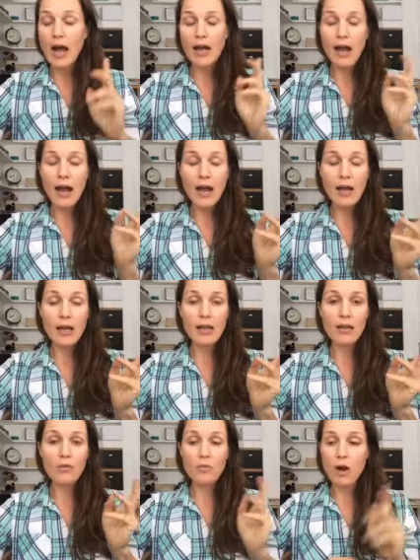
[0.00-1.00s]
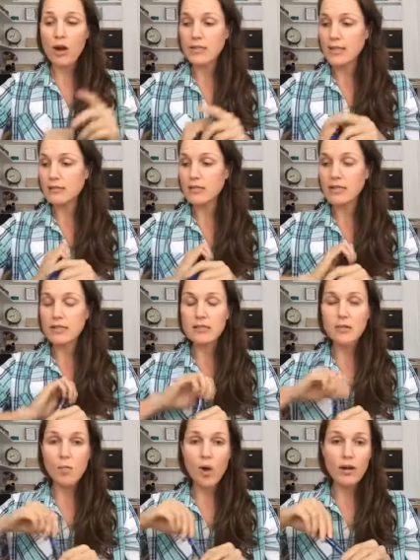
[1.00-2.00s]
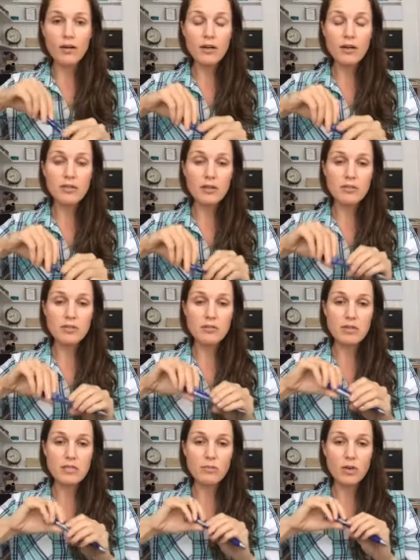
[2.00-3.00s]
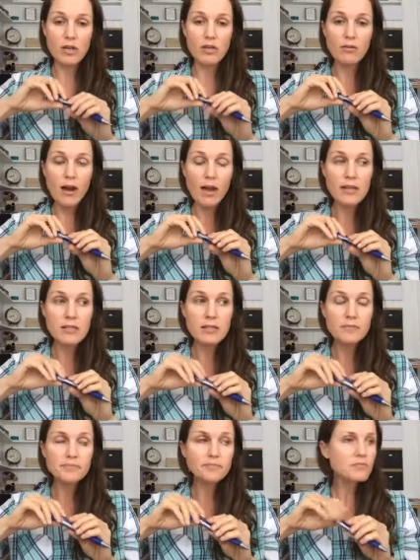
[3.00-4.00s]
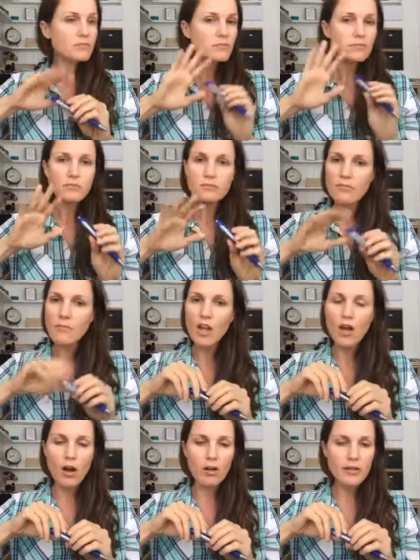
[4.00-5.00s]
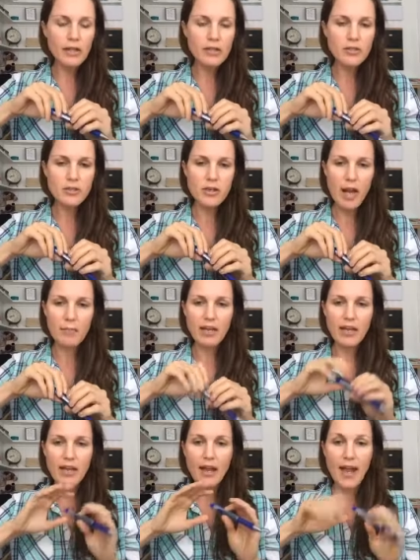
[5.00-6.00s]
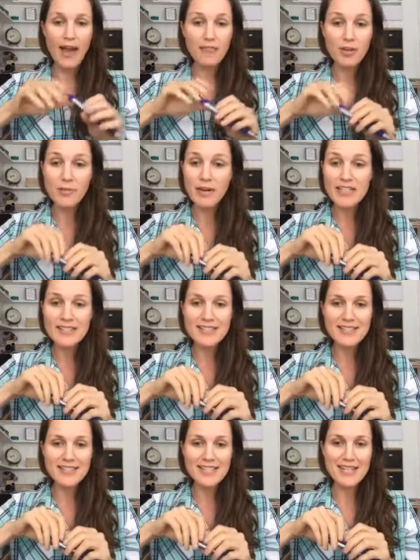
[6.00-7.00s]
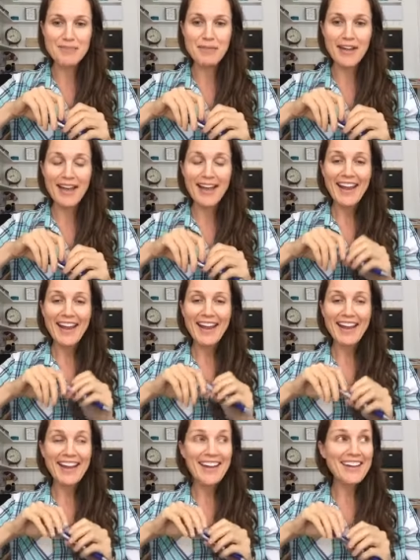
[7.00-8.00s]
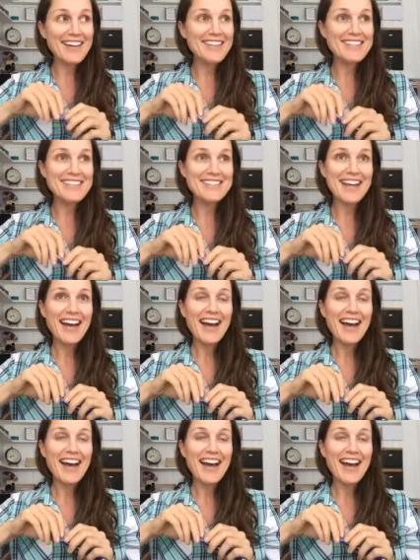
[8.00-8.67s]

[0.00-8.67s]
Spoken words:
I walked out to get some water because I was doing some work, you guys. All the kids are napping, everybody's asleep, and